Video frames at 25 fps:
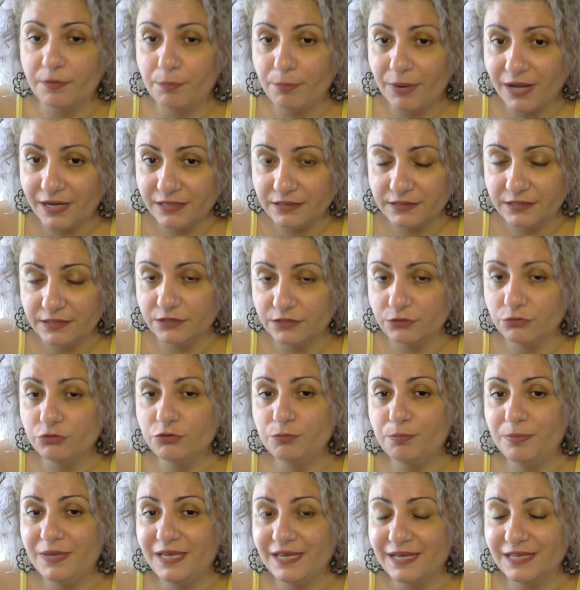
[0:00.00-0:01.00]
partner
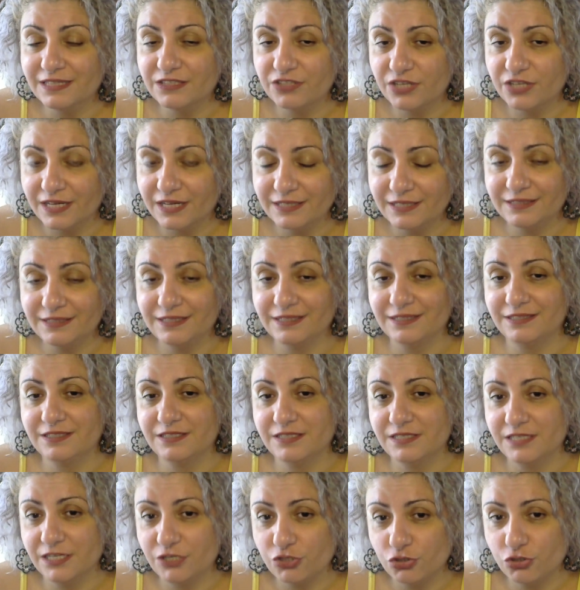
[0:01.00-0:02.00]
not being attracted
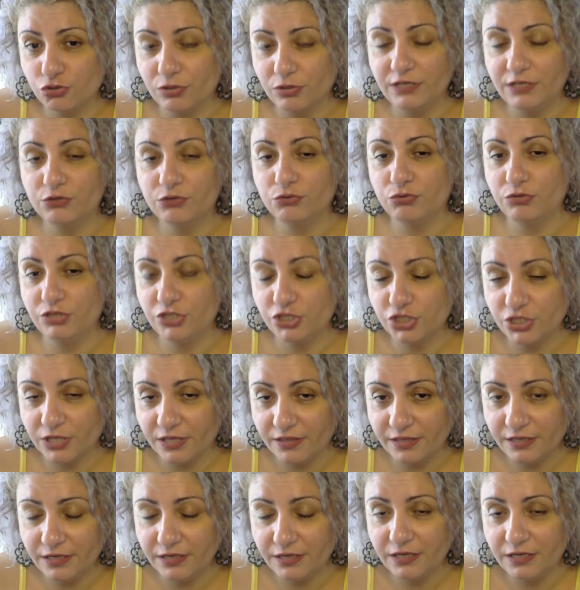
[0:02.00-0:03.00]
sexually to each
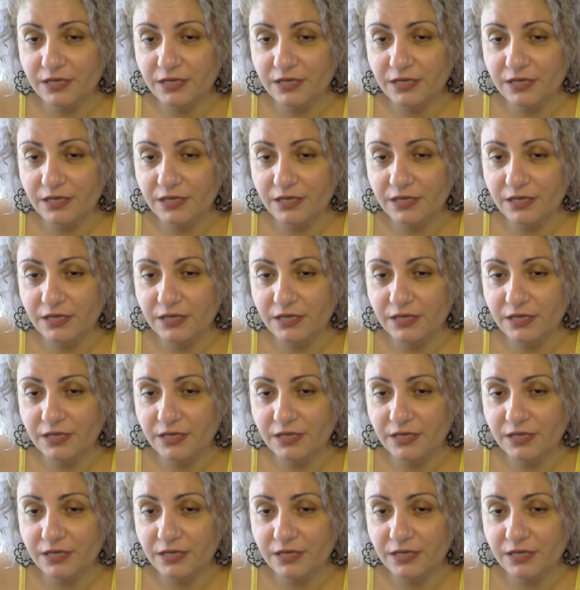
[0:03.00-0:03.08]
other,